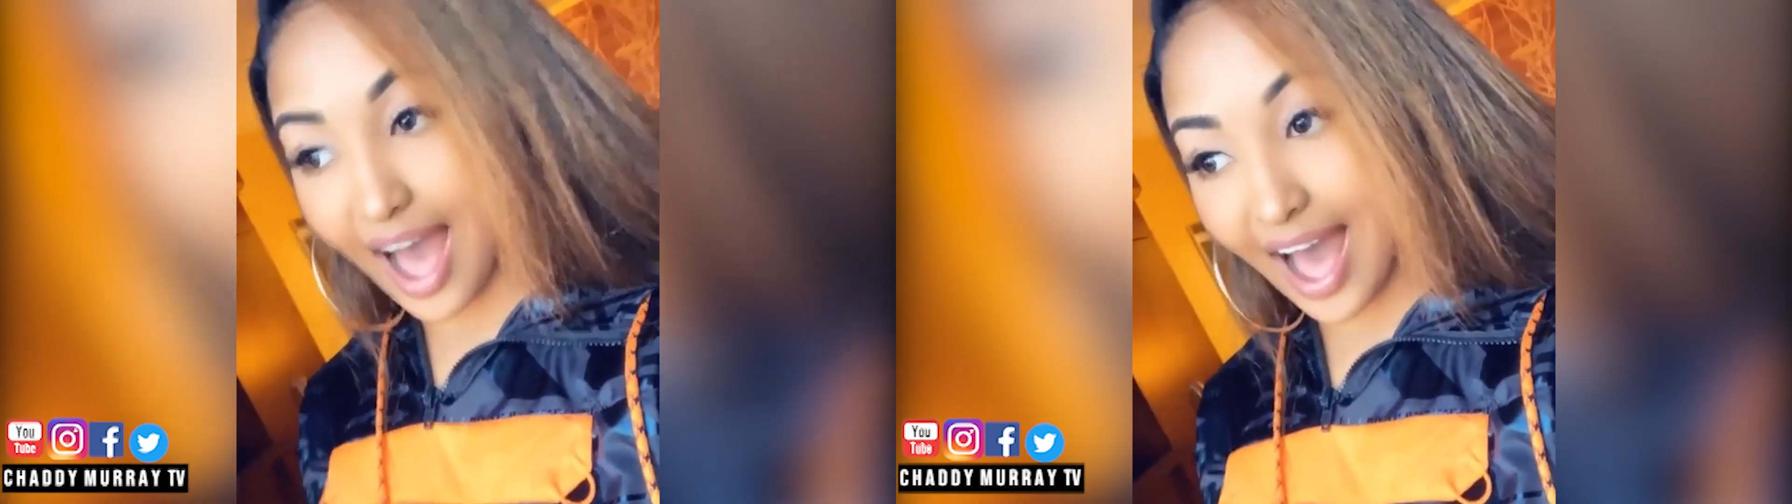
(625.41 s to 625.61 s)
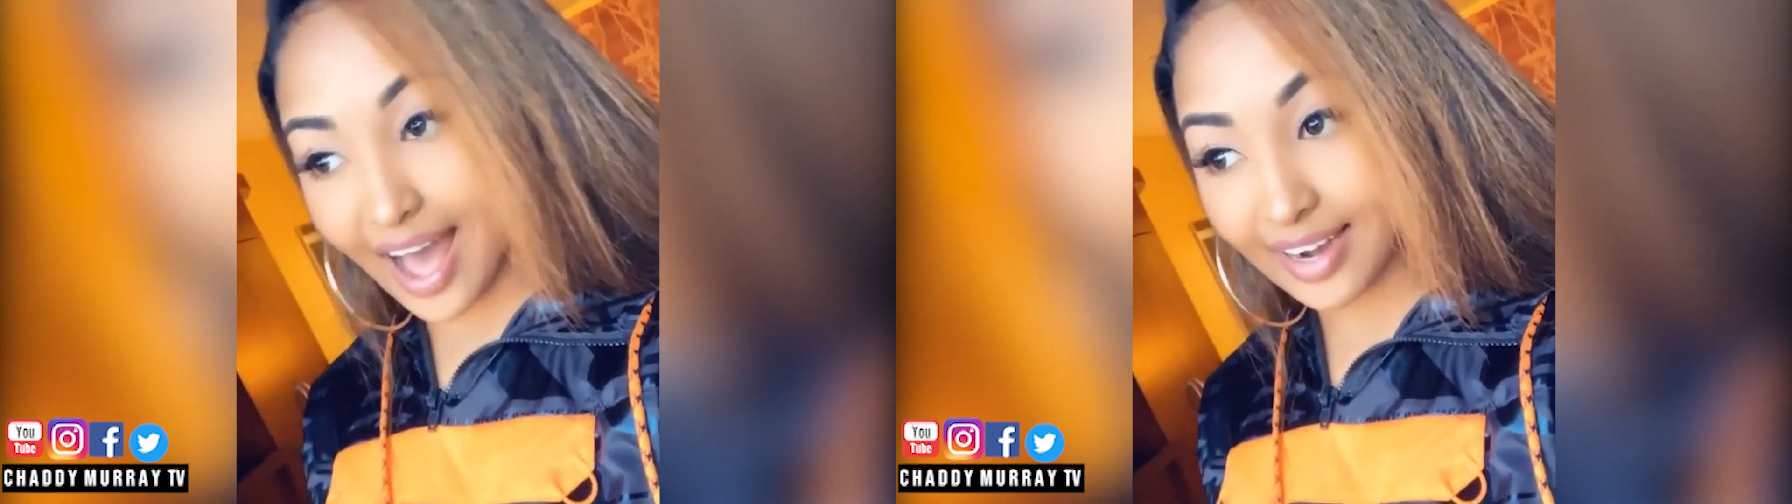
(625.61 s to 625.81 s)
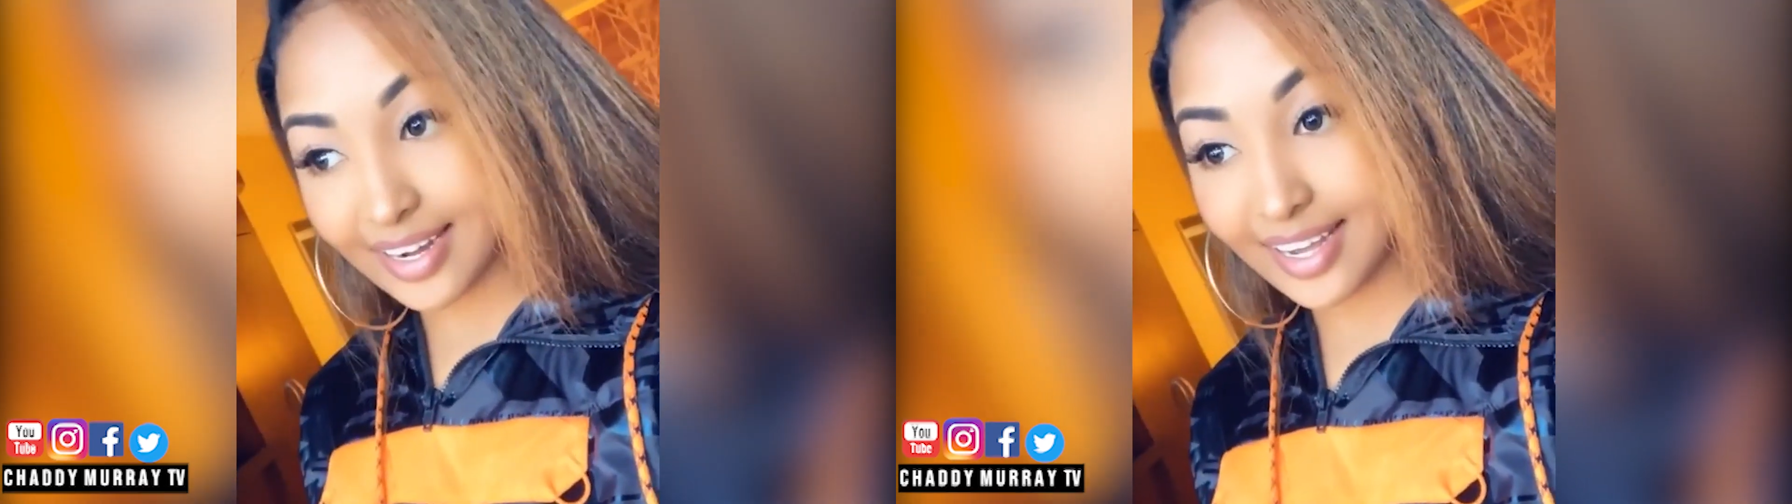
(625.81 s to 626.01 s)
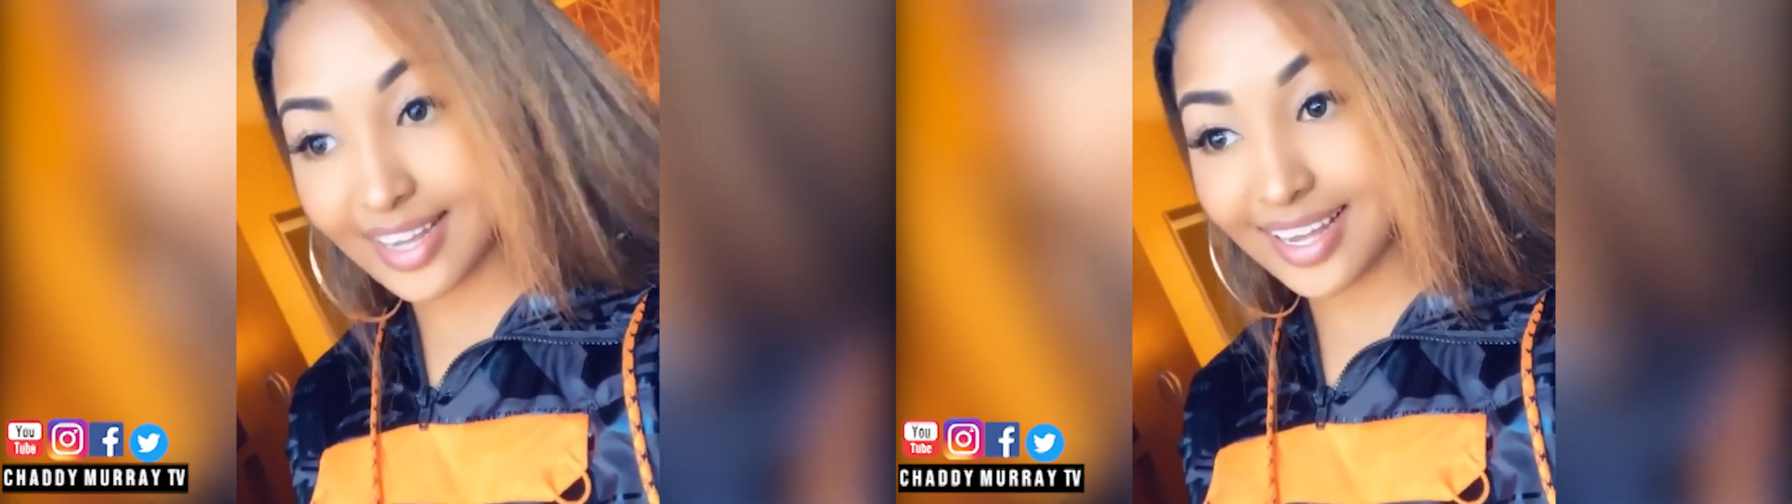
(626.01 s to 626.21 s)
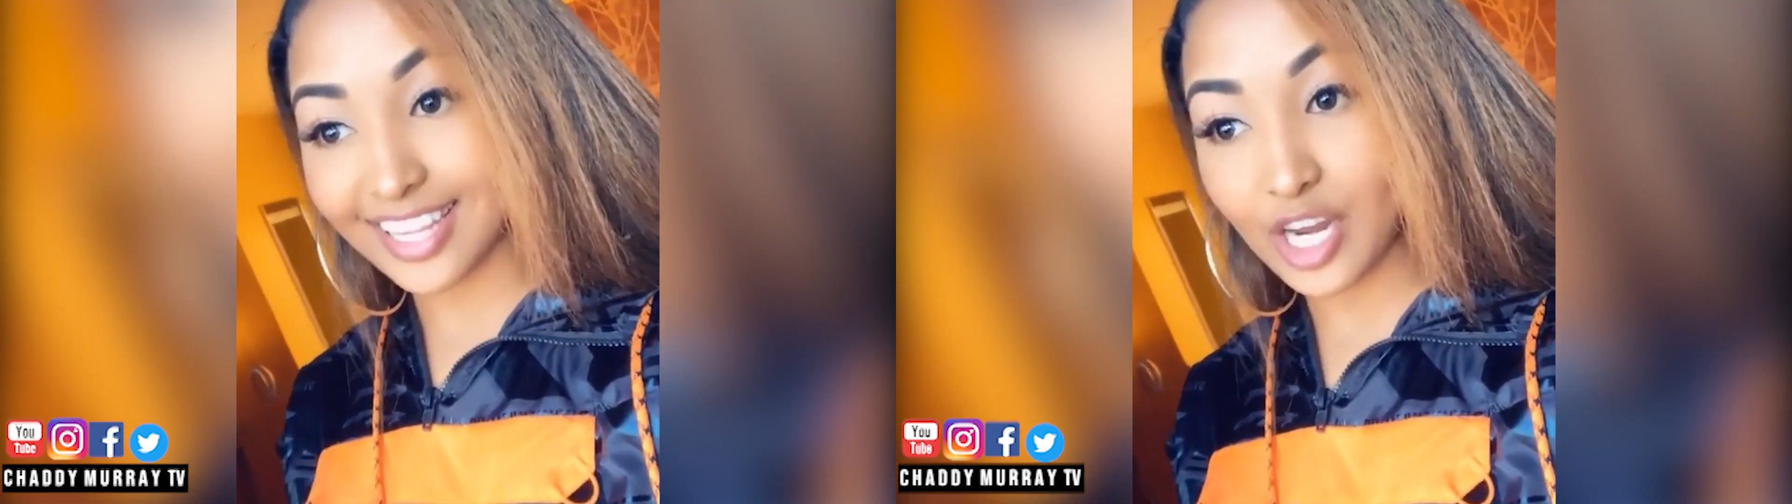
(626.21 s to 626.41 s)
and
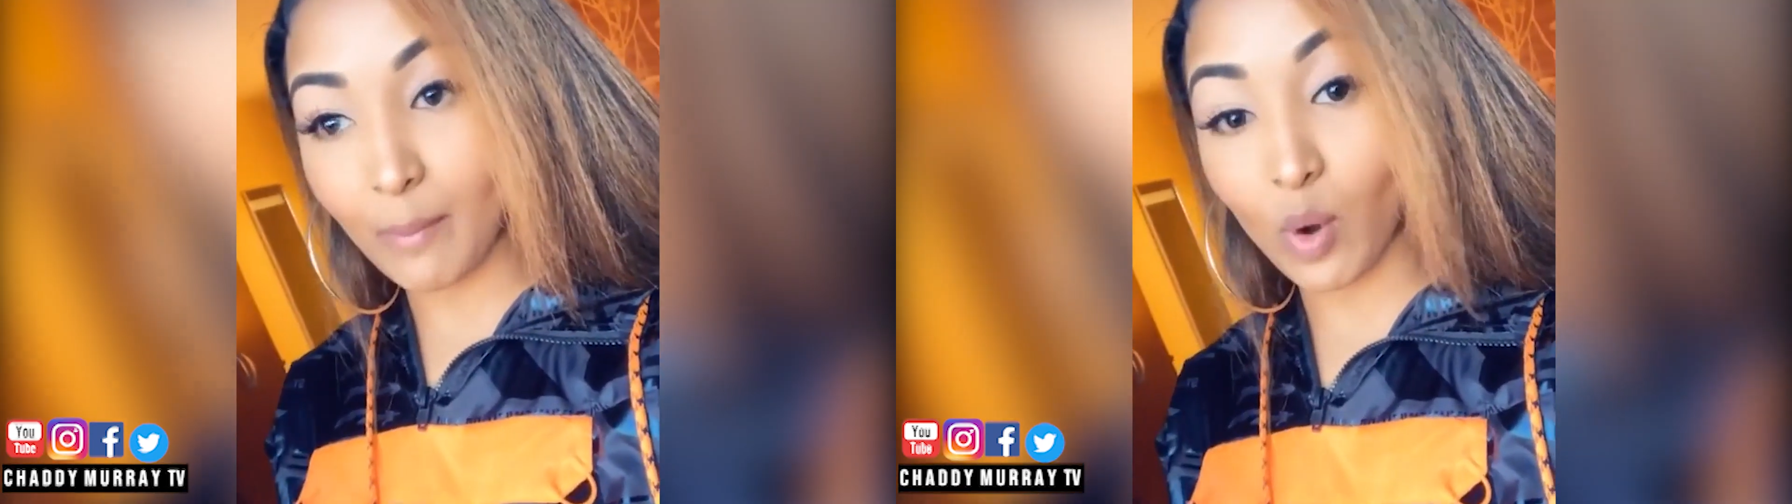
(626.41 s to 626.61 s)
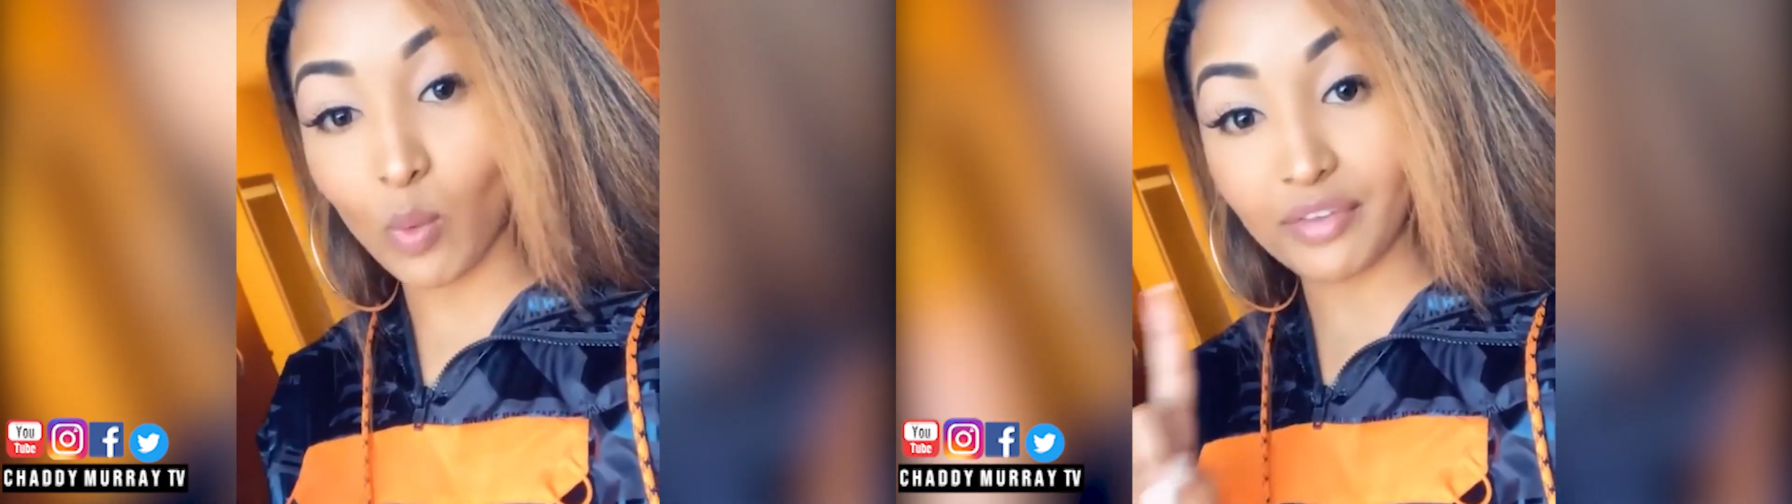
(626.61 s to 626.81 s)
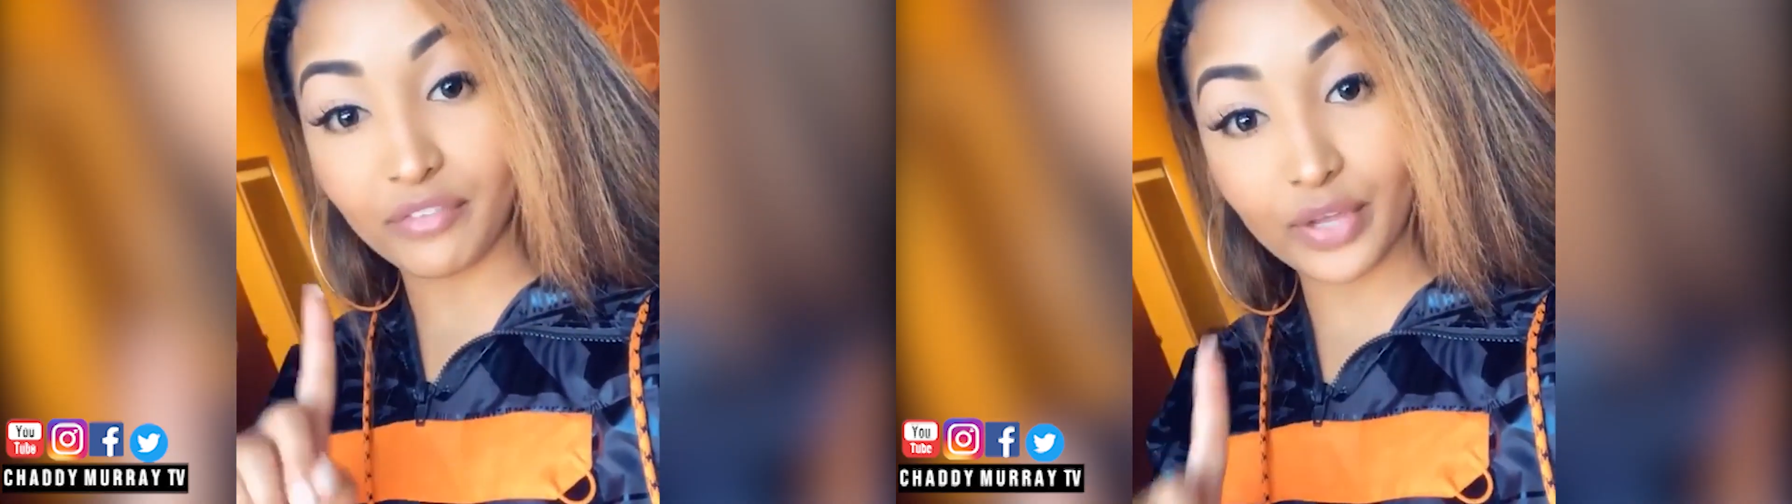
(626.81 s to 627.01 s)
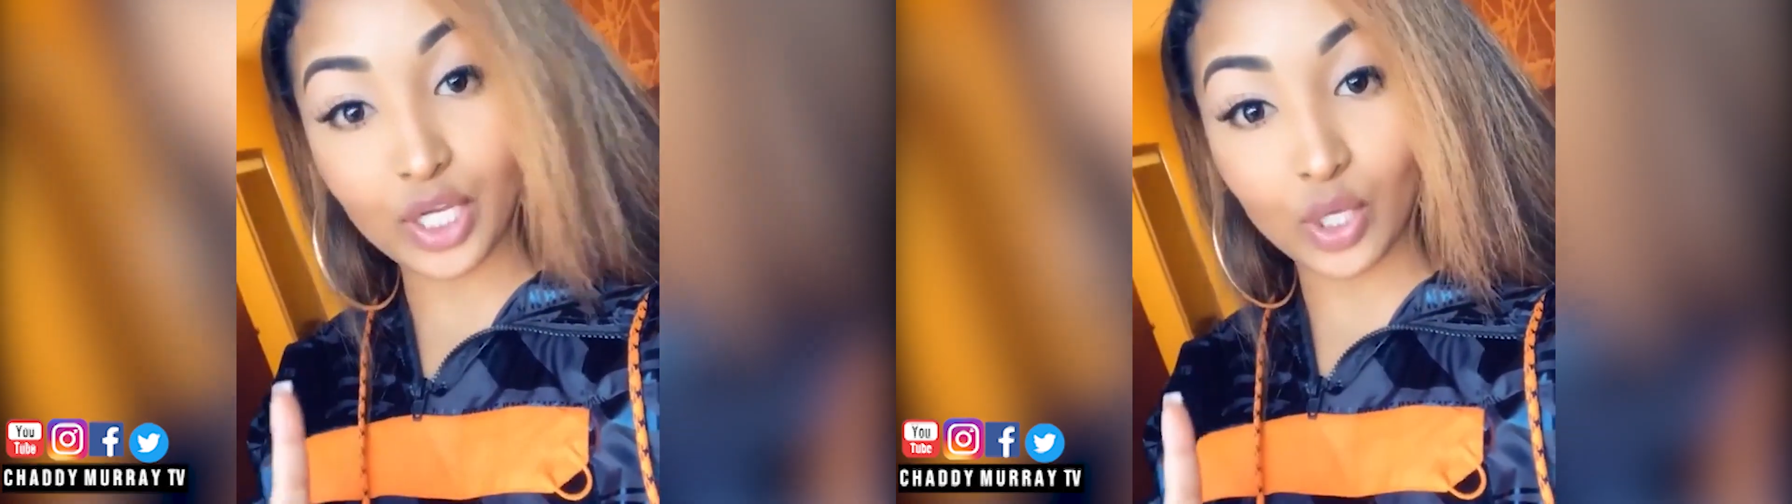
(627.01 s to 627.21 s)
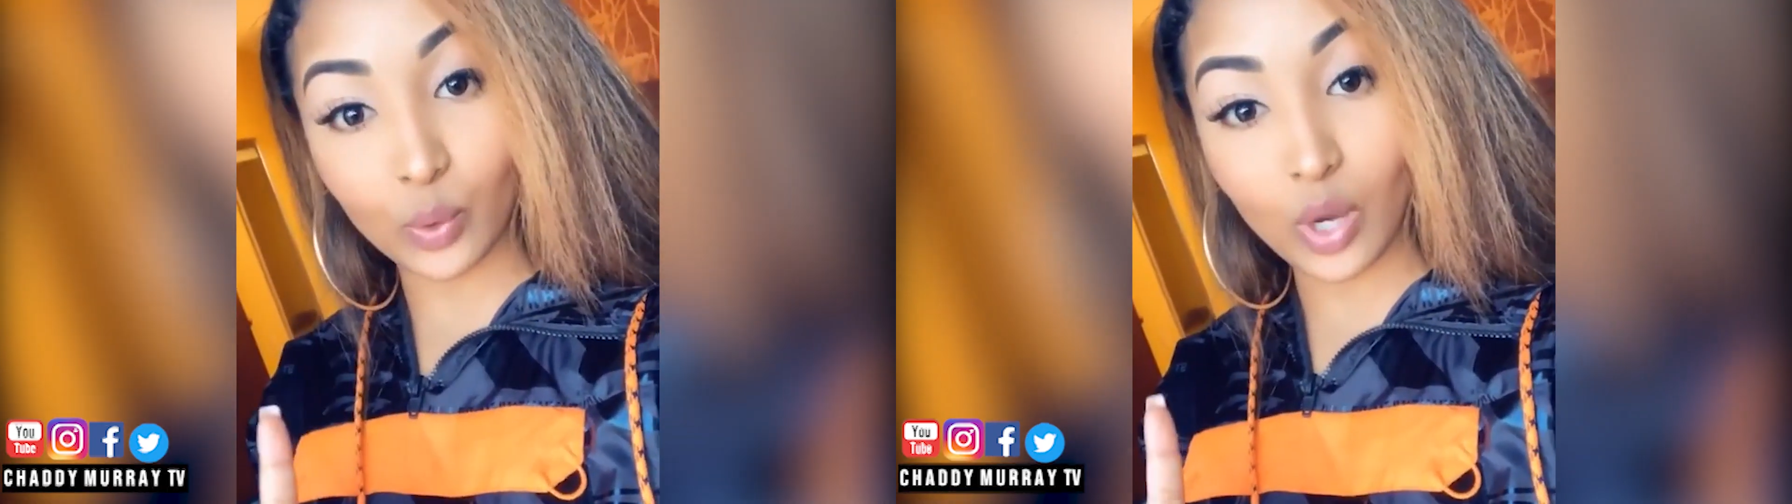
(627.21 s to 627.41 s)
the number one
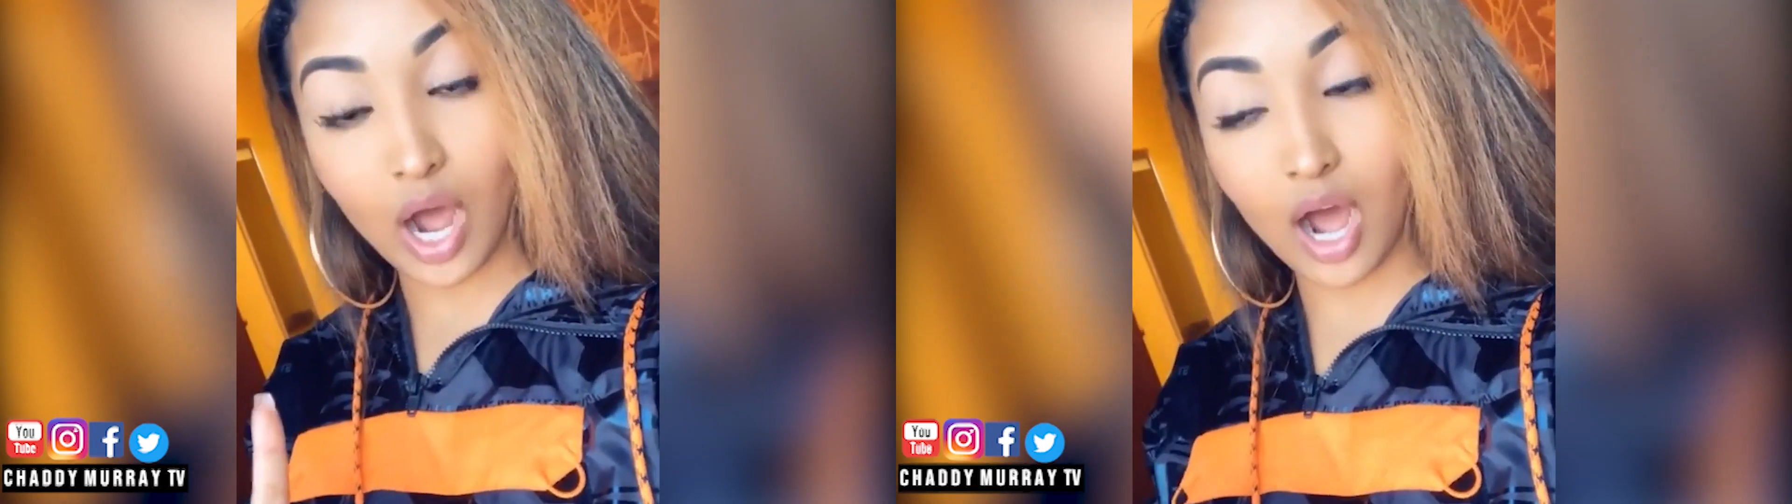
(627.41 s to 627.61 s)
video